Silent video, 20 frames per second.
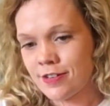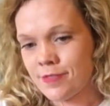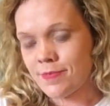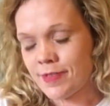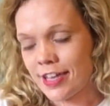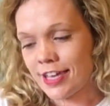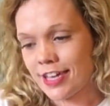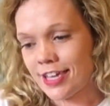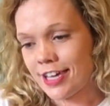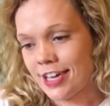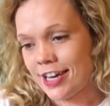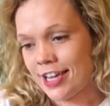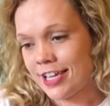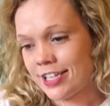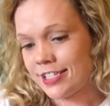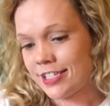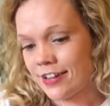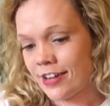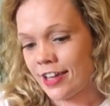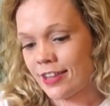Oh my
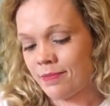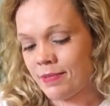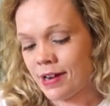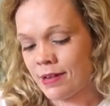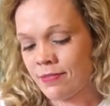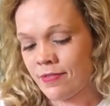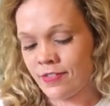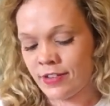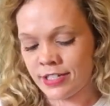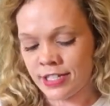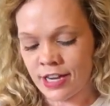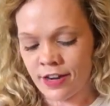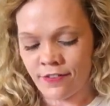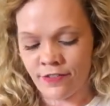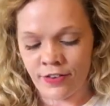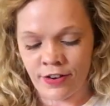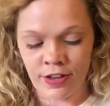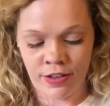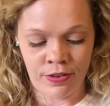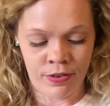goodness. Okay, the bottom of the
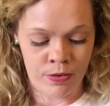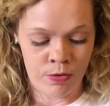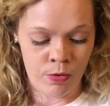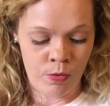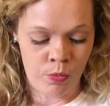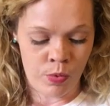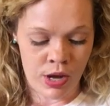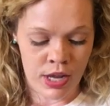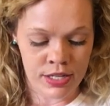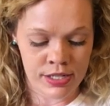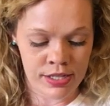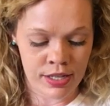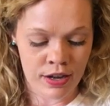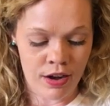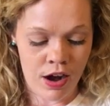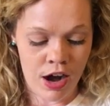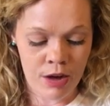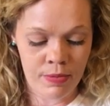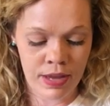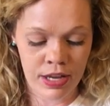deck for you was the
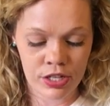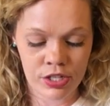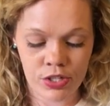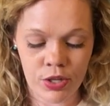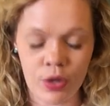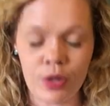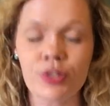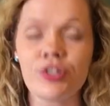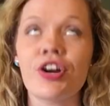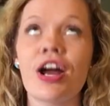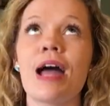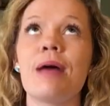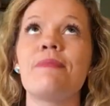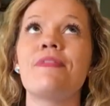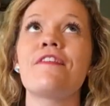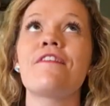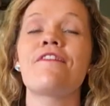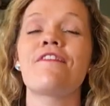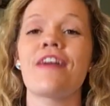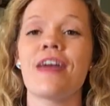Karmic Soul
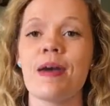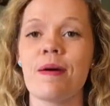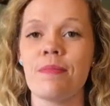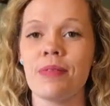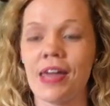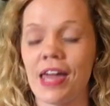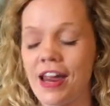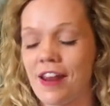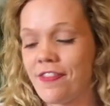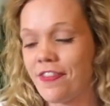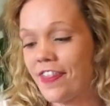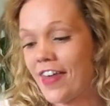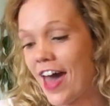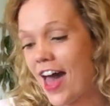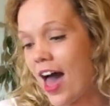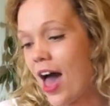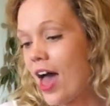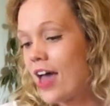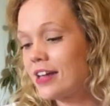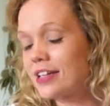Tribe, the family, and
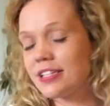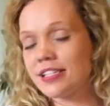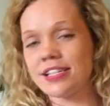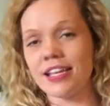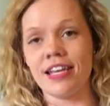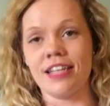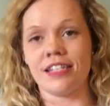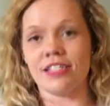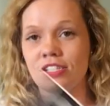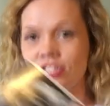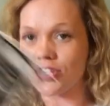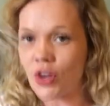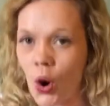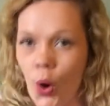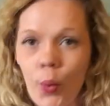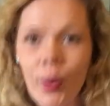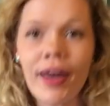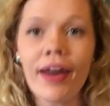that is so